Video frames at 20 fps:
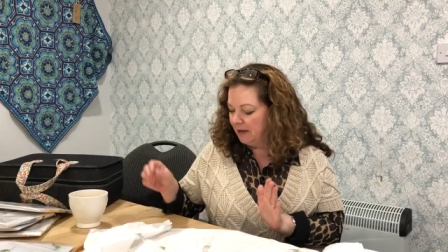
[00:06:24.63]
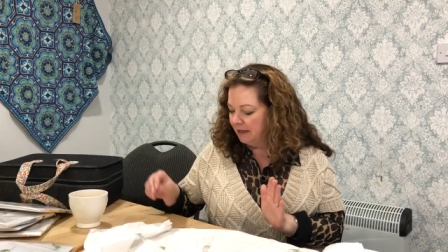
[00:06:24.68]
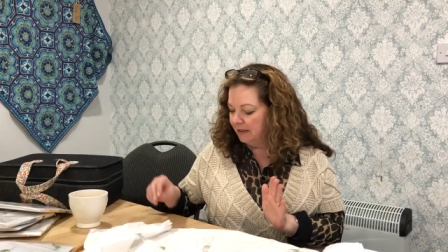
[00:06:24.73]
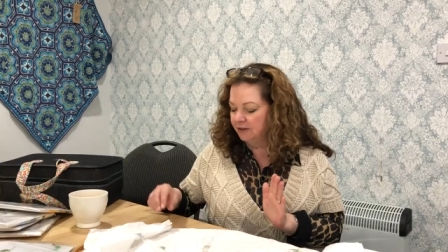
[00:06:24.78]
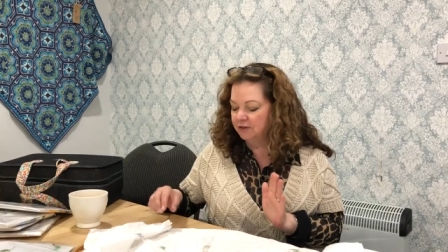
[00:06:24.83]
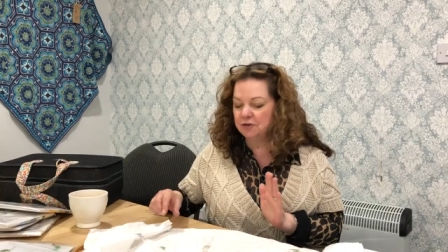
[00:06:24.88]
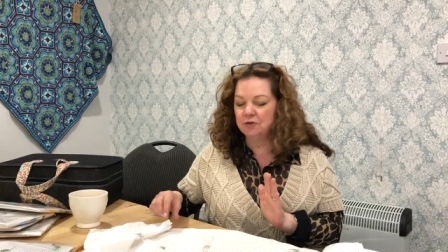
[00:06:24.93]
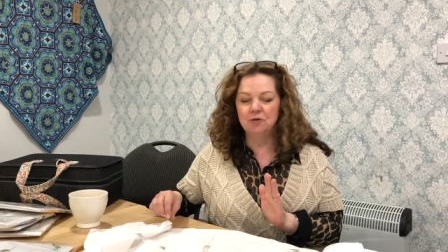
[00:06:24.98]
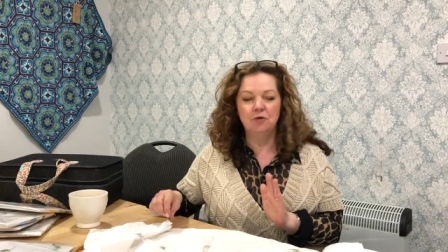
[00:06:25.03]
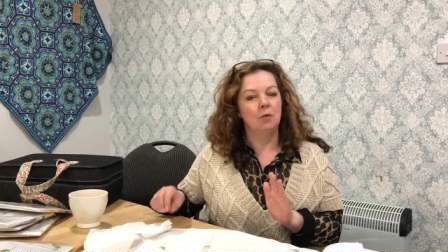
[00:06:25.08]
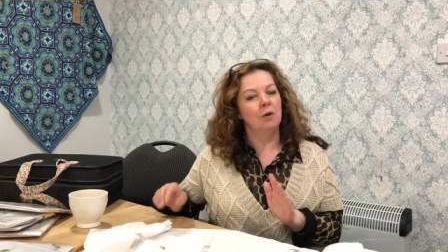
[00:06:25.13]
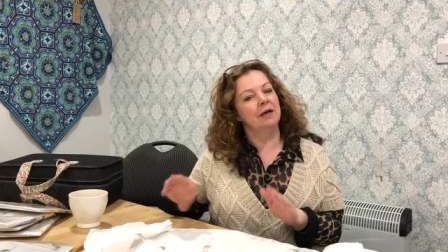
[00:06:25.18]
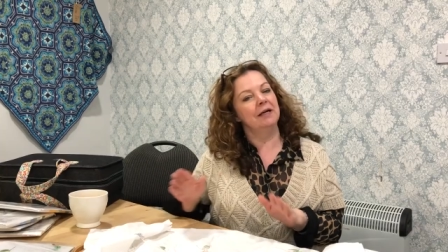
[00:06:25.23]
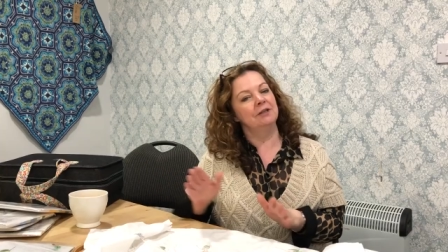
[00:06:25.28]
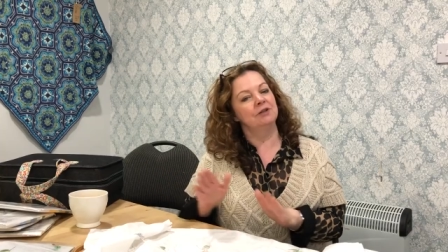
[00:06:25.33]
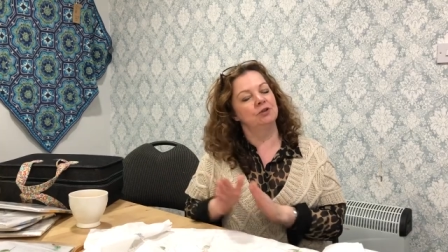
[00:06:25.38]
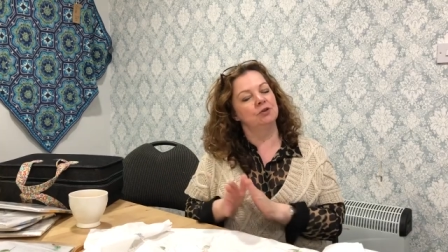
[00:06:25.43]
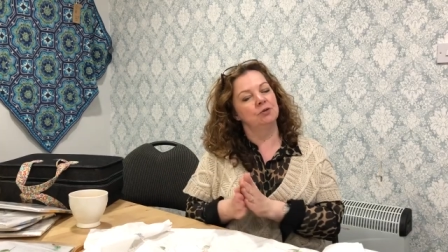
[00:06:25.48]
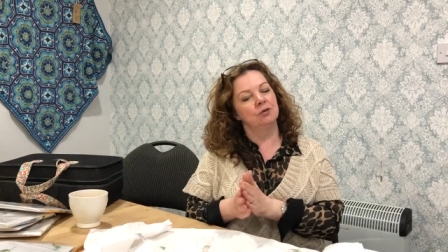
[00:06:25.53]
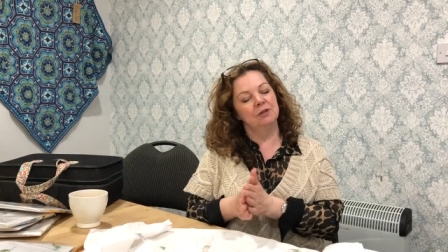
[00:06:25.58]
and I do quite
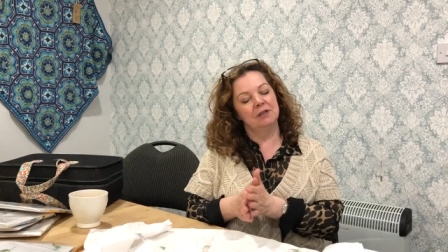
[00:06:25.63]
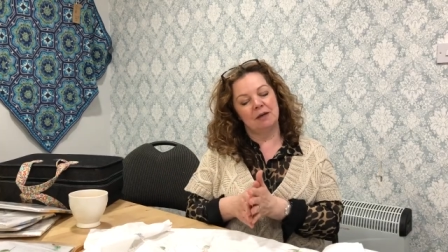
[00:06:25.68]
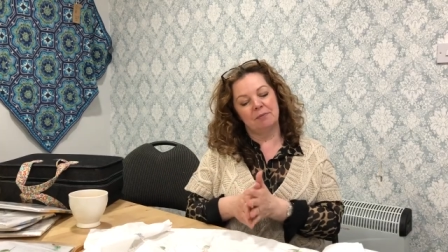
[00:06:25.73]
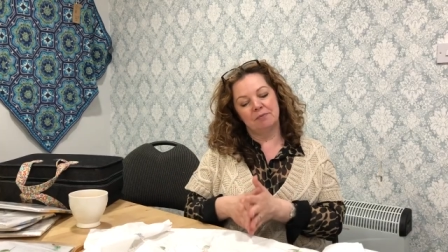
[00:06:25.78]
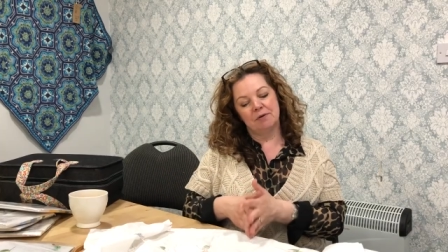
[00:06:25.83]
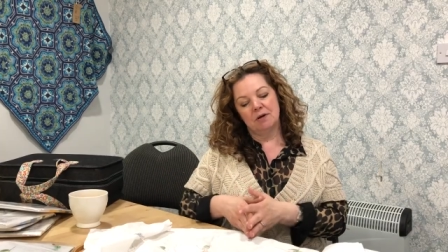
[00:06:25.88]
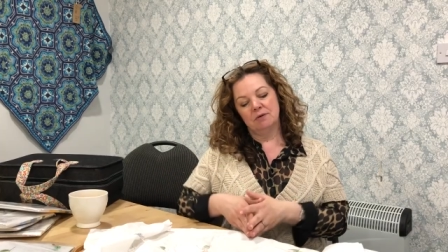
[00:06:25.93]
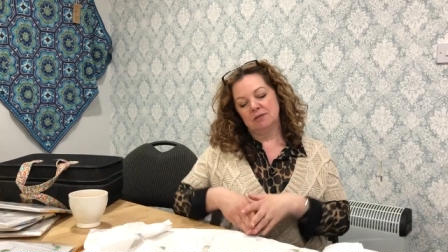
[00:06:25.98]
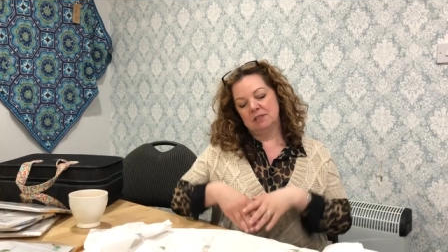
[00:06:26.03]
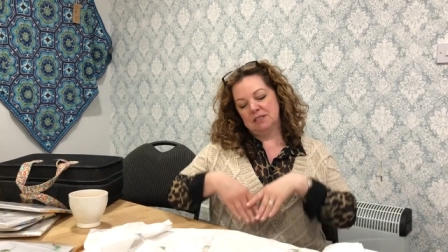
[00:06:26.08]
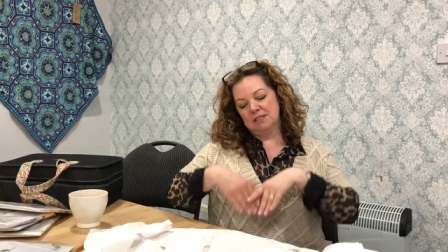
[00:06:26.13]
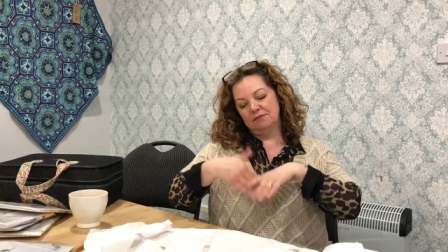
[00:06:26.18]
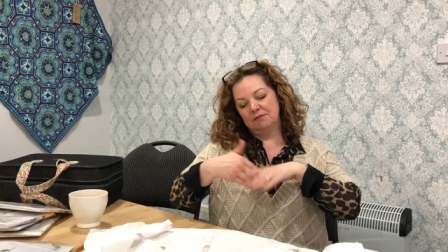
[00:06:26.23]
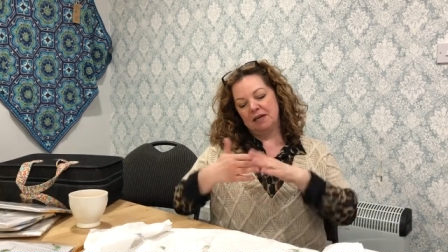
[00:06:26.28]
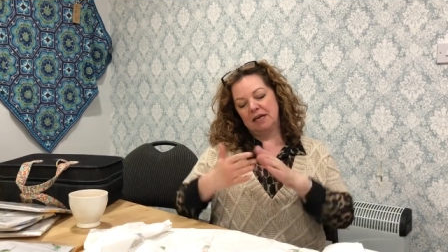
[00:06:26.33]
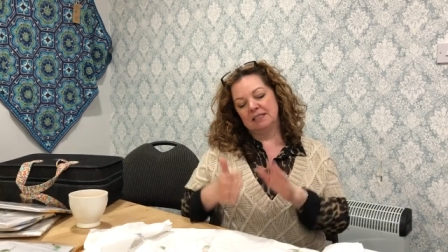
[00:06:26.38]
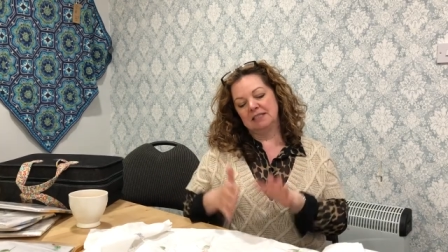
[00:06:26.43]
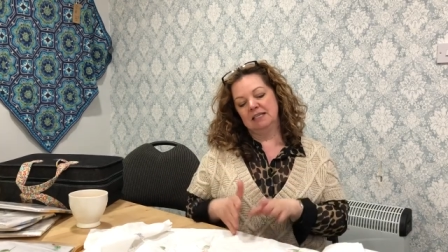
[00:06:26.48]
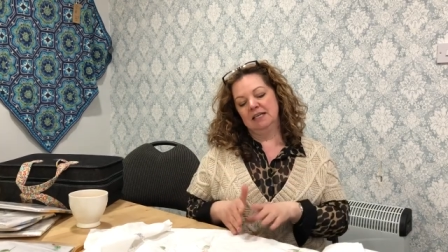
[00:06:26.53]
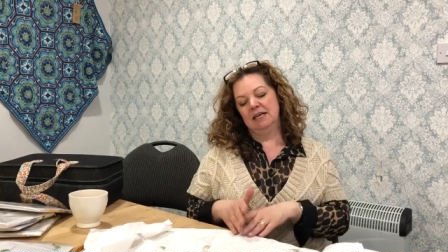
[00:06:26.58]
enjoy that process of
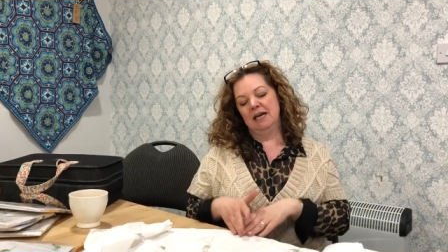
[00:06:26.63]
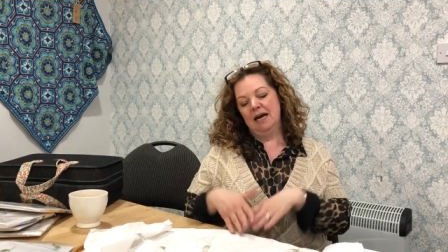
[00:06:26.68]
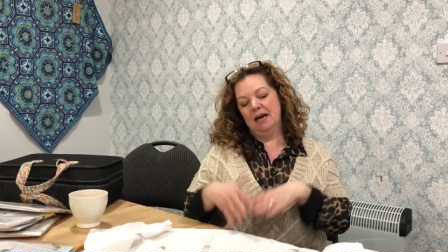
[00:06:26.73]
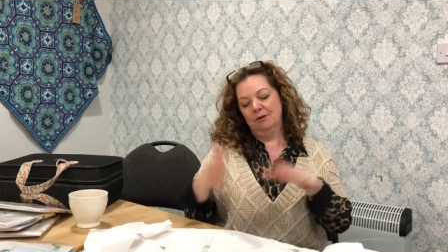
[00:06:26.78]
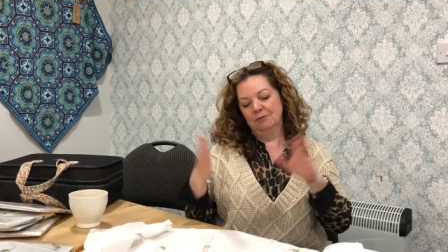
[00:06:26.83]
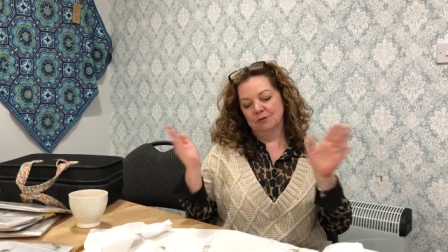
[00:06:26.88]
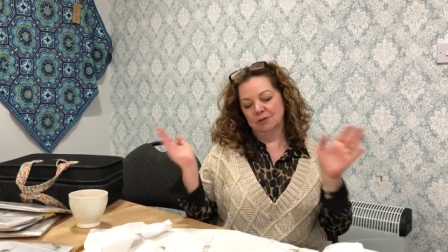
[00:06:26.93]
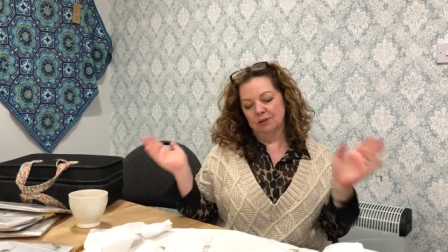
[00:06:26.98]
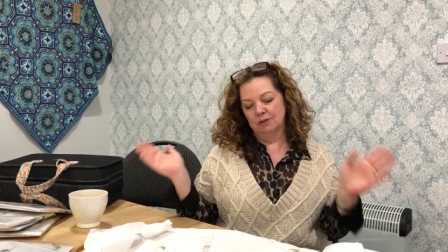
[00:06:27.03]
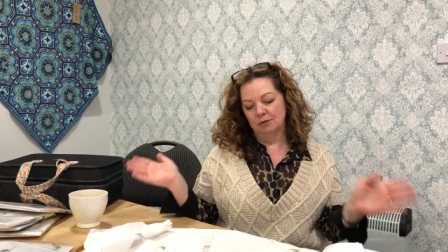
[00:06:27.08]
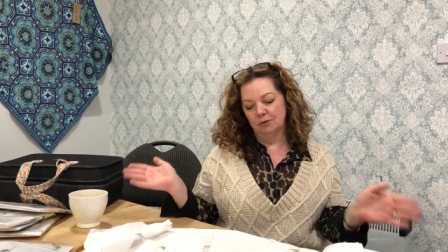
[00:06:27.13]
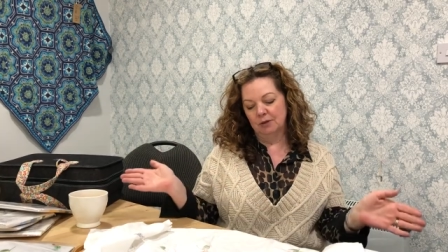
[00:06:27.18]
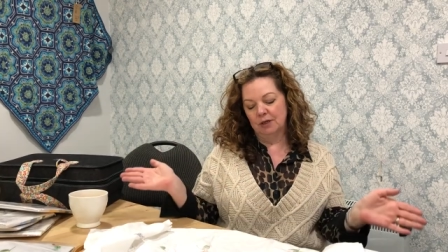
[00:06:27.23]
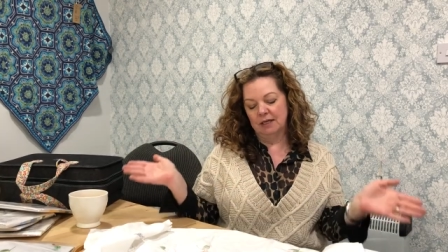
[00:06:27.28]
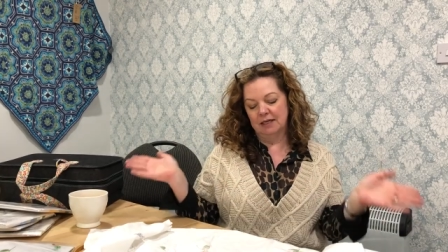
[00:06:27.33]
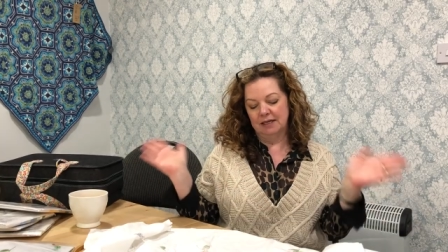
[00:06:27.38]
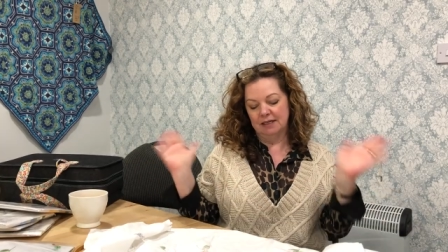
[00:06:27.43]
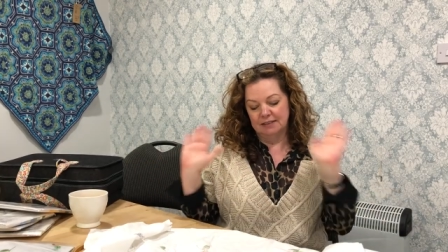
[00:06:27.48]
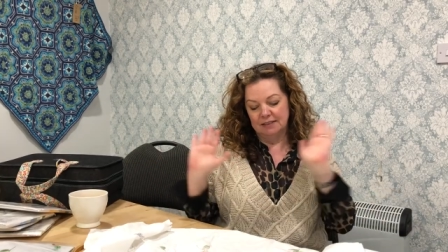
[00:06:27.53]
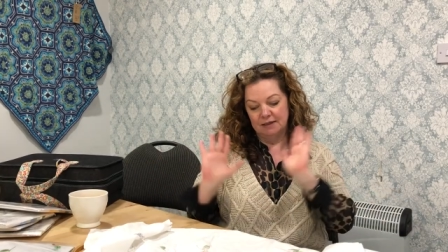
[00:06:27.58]
getting it out and
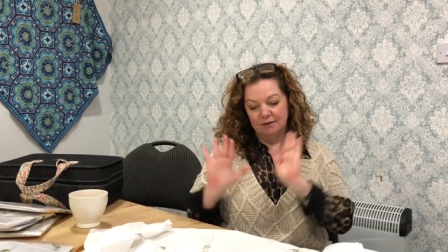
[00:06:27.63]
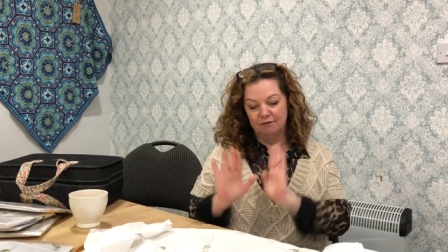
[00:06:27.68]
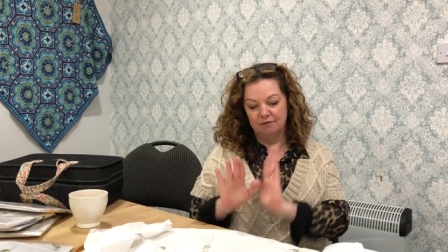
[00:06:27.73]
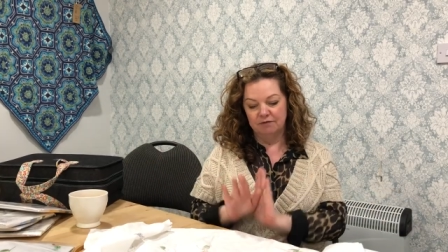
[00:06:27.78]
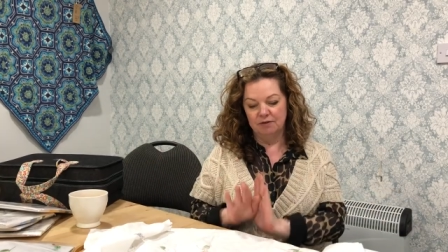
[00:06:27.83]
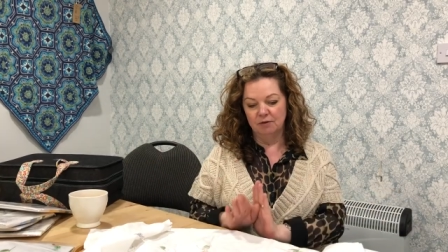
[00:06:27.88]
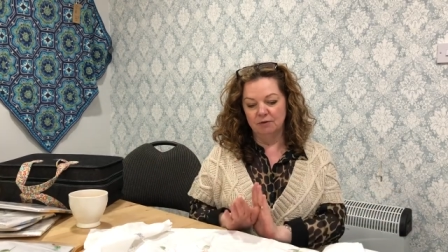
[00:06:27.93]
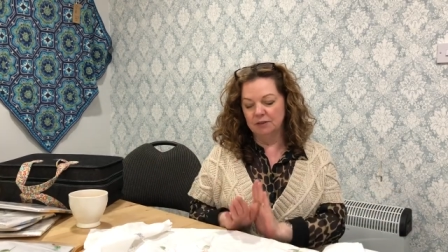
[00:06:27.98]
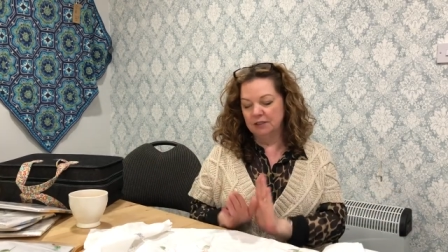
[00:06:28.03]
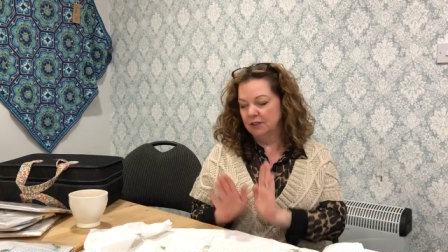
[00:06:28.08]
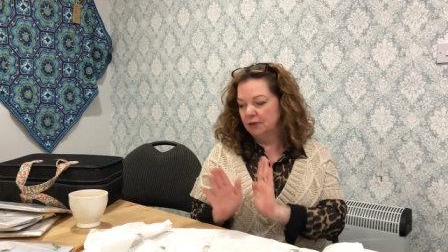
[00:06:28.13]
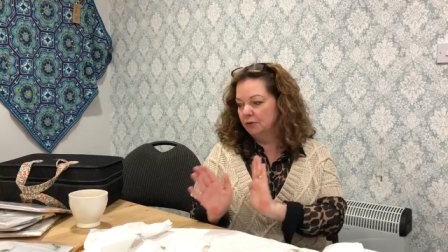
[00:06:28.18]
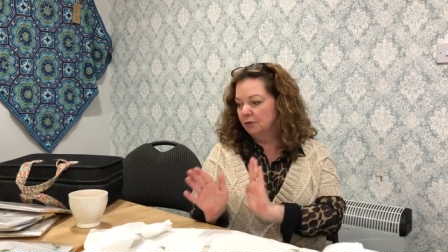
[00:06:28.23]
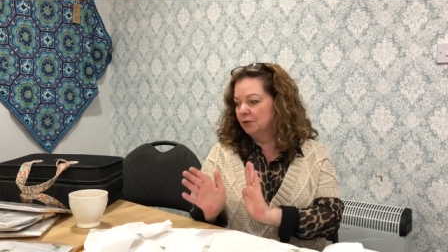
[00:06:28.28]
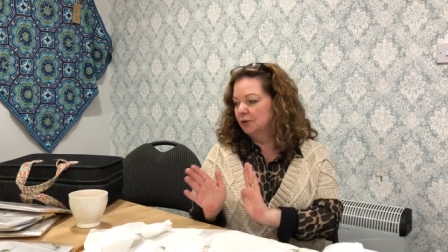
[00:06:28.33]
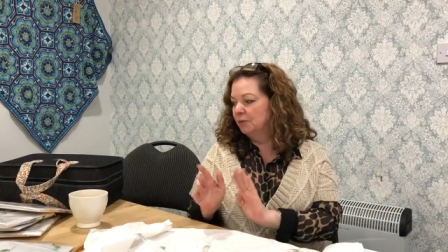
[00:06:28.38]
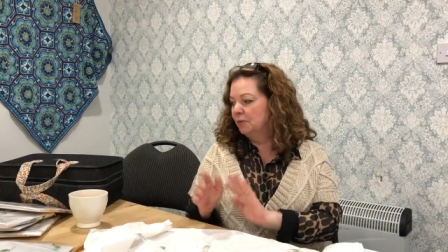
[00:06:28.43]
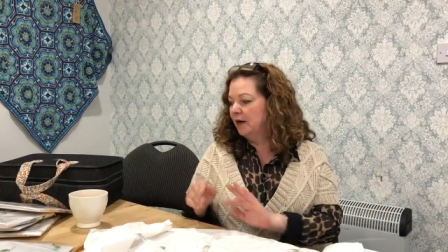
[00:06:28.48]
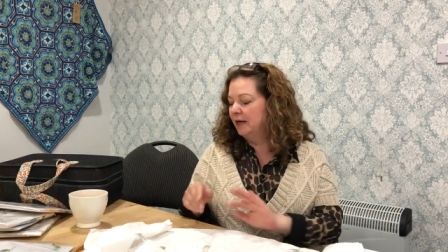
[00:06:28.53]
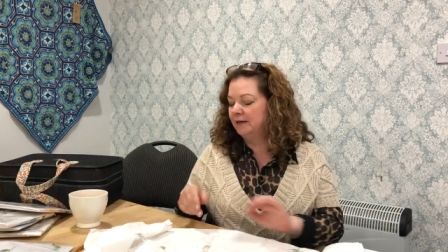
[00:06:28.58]
looking at it and folding it
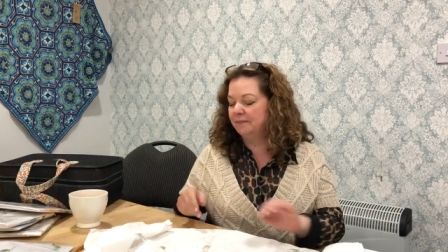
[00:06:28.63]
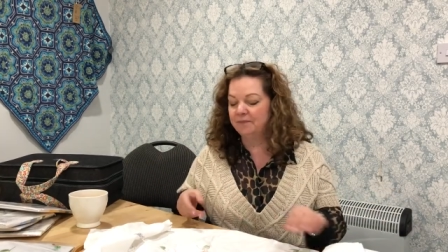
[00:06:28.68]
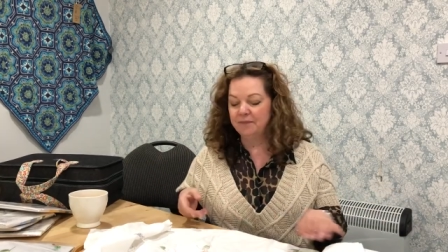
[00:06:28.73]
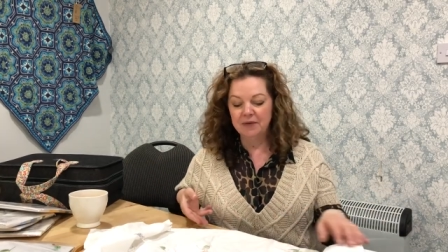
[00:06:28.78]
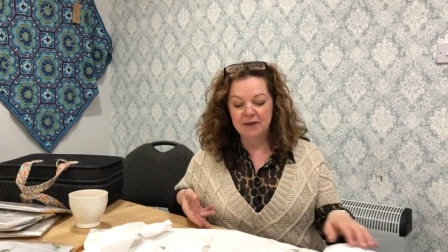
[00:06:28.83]
all away.